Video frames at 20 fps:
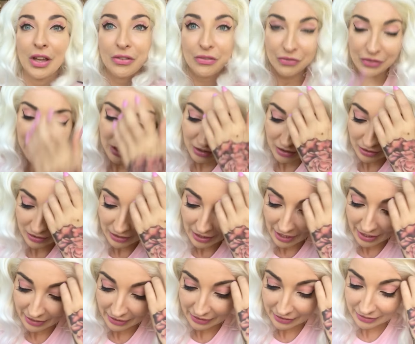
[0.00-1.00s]
I feel
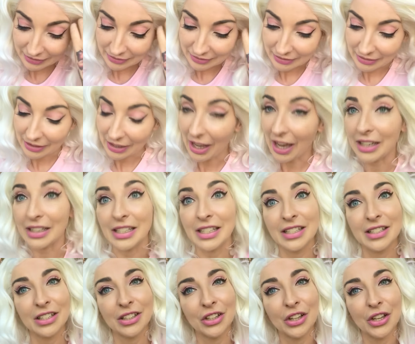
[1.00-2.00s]
like I
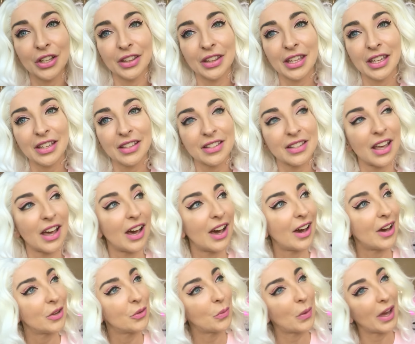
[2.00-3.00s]
need to learn things the
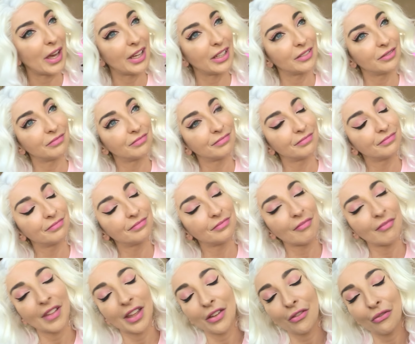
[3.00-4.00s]
hard way,
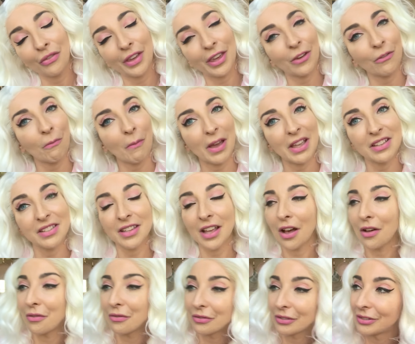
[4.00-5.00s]
forgive
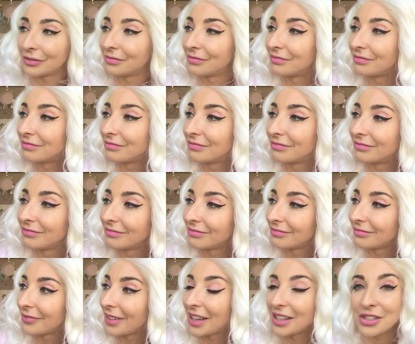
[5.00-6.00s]
myself.
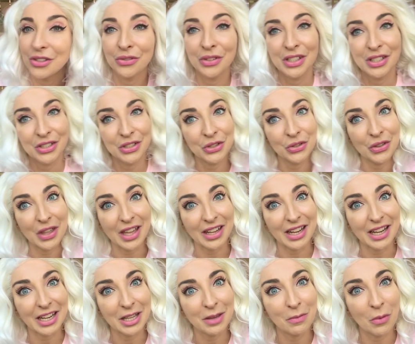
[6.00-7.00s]
I don't need to do that
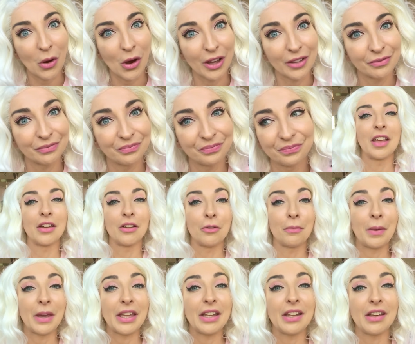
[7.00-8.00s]
anymore.
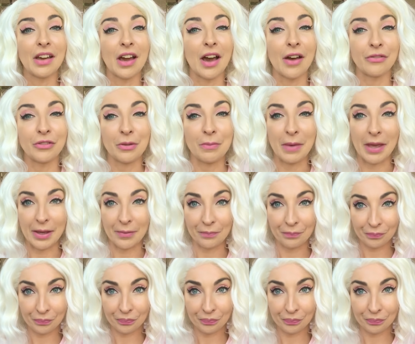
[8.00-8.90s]
Repeating after me.